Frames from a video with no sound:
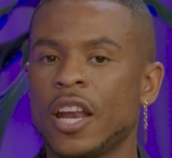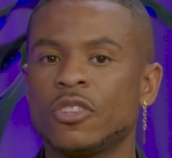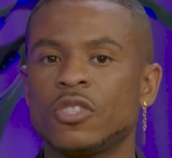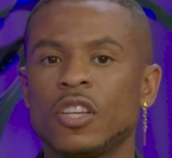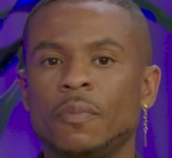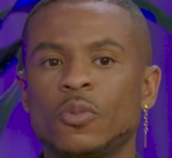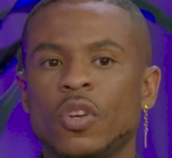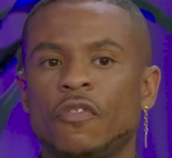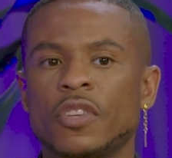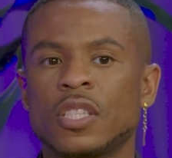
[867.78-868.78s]
There's a difference between
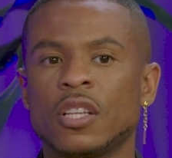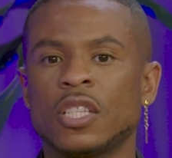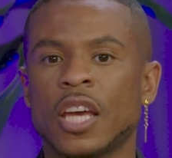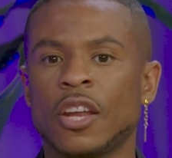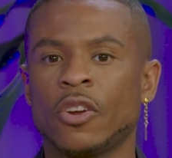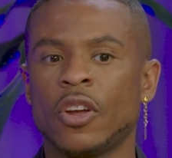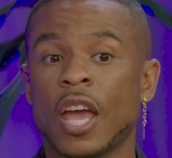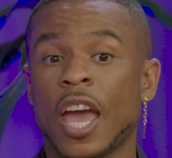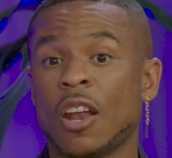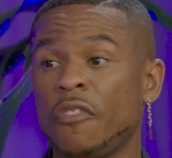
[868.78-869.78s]
a facilitator
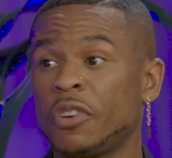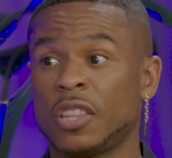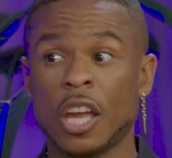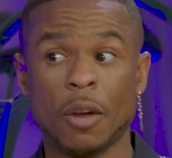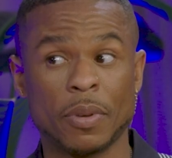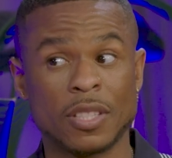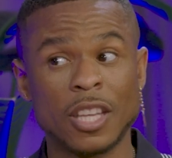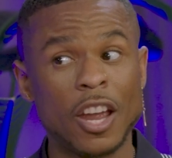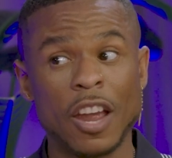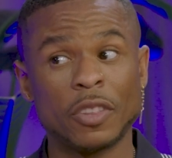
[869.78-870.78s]
and often a therapist,
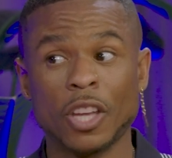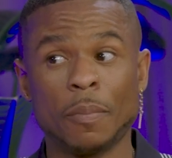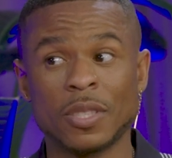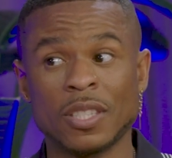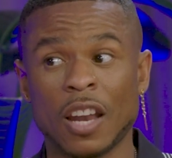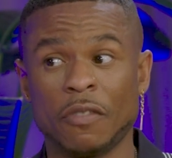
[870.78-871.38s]
because every therapist is not a